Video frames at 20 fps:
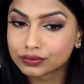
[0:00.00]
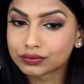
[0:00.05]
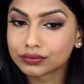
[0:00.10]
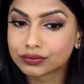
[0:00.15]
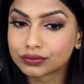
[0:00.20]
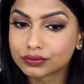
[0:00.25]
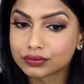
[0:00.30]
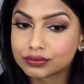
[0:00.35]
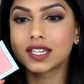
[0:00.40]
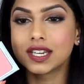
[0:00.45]

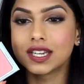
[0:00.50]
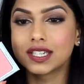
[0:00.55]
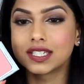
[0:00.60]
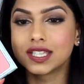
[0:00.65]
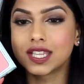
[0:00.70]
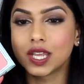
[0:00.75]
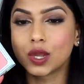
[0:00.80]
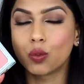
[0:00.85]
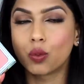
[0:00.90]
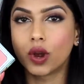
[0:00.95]
this
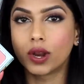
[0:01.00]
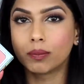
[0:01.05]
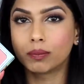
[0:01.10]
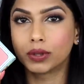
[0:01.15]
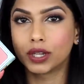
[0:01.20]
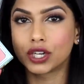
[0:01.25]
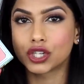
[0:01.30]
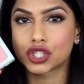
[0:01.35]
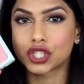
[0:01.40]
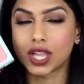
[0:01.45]
is the one
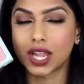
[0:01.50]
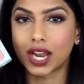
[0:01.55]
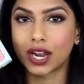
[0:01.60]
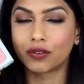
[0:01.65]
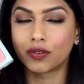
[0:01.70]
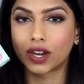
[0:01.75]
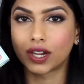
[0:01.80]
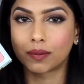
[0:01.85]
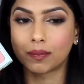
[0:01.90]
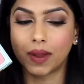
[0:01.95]
blush that
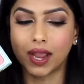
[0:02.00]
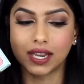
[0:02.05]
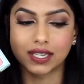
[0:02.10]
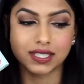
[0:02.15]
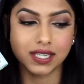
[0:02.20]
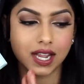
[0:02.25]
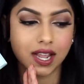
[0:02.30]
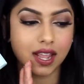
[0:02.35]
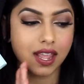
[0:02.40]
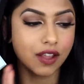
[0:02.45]
I
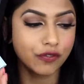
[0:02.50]
recommend